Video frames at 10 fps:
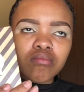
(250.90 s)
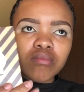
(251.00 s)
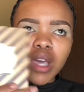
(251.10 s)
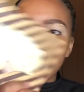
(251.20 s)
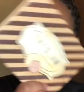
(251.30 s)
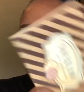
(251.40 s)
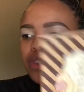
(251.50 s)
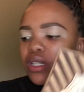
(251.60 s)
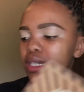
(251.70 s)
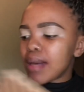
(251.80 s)
100
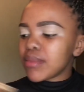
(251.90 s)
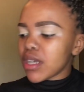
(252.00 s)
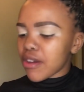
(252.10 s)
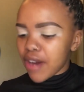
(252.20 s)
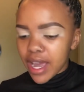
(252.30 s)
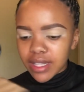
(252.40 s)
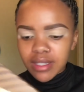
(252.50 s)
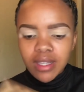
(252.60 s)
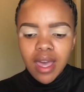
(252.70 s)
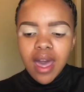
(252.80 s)
and something rands.
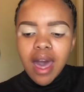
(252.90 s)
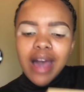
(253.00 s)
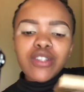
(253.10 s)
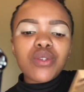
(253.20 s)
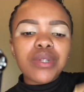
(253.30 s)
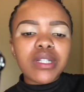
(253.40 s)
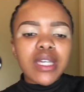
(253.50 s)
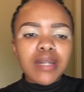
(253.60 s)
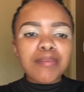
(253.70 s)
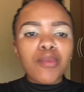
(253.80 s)
I still want to
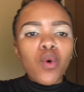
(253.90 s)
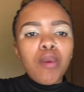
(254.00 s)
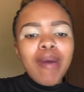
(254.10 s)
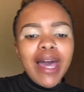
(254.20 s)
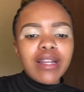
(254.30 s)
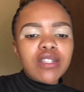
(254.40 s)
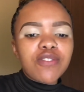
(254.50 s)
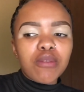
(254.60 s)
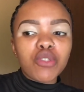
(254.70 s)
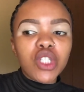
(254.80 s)
get more palettes
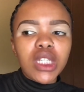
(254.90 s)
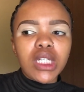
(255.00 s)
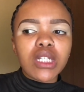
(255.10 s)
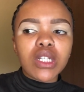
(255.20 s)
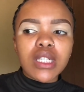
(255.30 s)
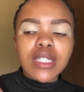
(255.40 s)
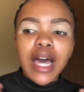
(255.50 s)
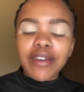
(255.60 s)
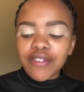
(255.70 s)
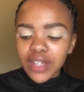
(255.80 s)
from Shein, because
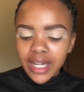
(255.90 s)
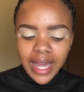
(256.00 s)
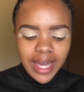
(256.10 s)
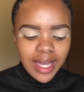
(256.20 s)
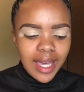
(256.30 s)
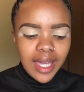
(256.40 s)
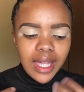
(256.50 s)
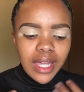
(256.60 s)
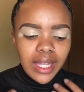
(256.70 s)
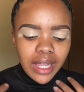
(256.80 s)
I feel like
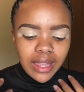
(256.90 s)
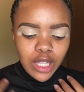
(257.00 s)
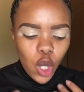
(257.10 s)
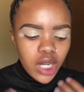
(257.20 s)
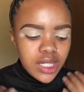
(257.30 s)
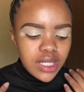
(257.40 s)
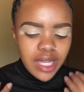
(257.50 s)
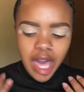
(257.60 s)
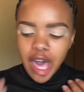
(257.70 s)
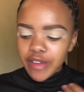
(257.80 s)
they honestly
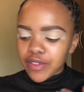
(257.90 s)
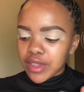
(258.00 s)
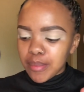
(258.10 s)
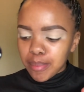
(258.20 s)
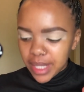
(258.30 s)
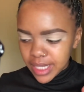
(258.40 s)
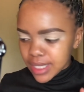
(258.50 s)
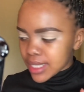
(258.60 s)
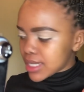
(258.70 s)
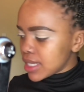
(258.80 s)
have the
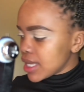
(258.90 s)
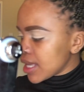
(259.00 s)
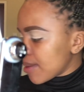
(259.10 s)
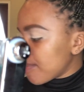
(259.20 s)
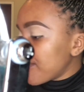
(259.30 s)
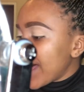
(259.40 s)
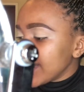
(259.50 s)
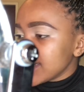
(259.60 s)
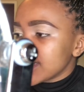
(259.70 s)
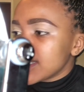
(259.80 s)
best
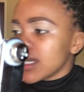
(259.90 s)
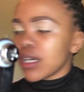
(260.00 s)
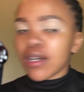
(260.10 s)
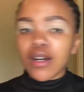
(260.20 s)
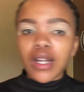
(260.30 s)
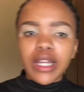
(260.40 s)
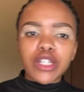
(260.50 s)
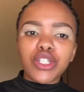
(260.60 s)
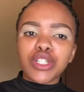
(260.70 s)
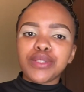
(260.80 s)
palette collection.